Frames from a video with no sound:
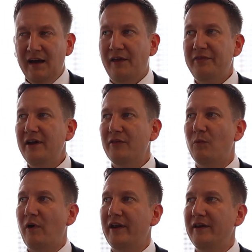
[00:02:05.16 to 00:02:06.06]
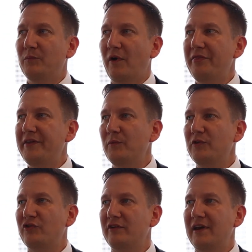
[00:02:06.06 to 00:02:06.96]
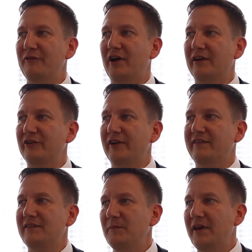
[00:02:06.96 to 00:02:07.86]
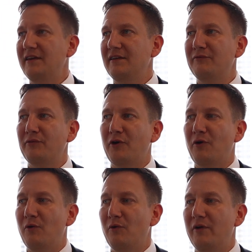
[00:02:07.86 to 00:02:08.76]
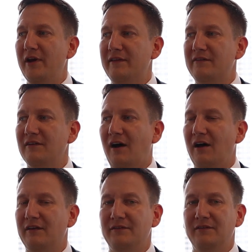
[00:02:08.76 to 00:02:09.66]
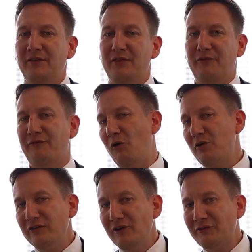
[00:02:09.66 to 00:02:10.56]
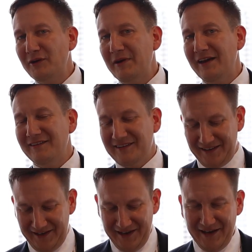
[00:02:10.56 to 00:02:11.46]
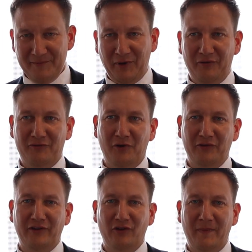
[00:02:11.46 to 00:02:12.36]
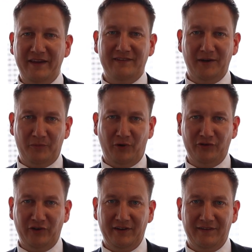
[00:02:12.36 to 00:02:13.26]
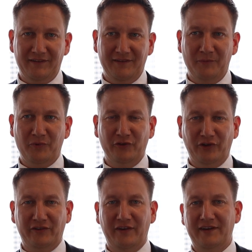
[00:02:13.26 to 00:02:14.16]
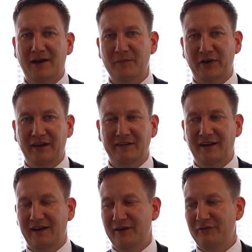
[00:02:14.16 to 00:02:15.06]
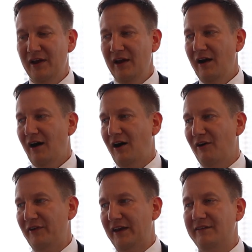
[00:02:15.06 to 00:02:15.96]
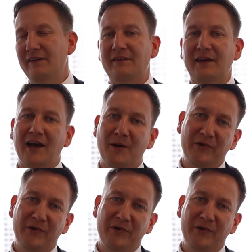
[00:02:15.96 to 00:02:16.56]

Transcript: I think on the one hand, one thing we should never underestimate, even though it's not the focus of TBIC, but of course the domestic projects, the projects that companies have of existing